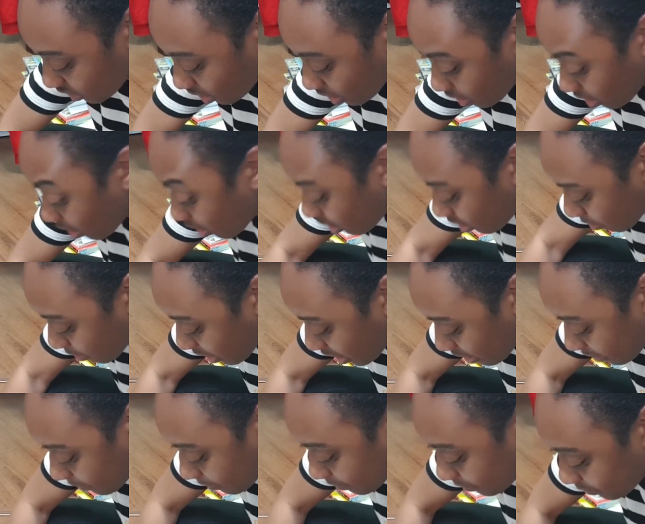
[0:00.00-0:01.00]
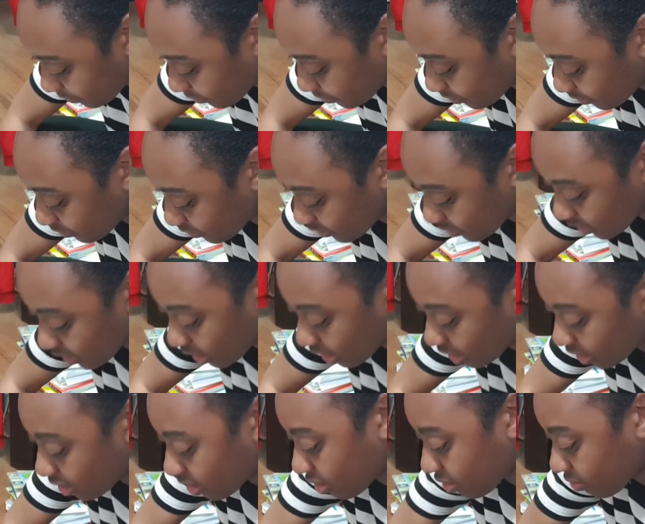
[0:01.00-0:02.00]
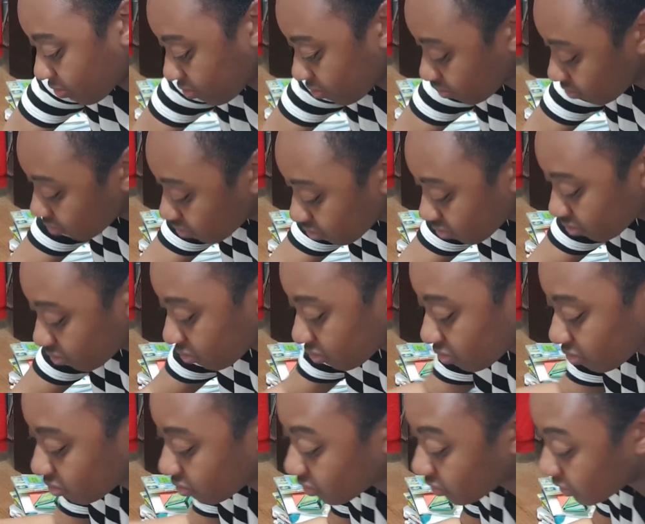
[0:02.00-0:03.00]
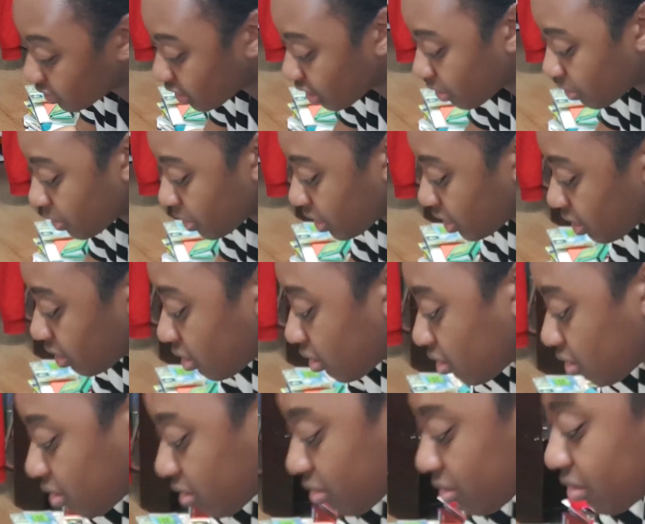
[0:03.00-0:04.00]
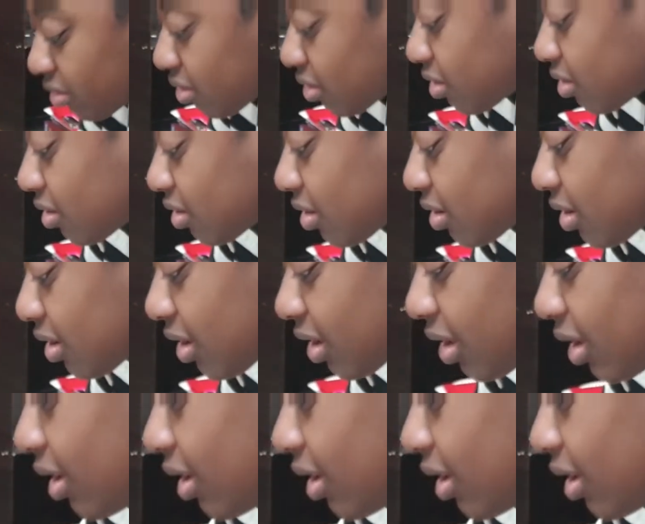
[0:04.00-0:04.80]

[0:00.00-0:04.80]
a cutting mat. Like, low-key. it,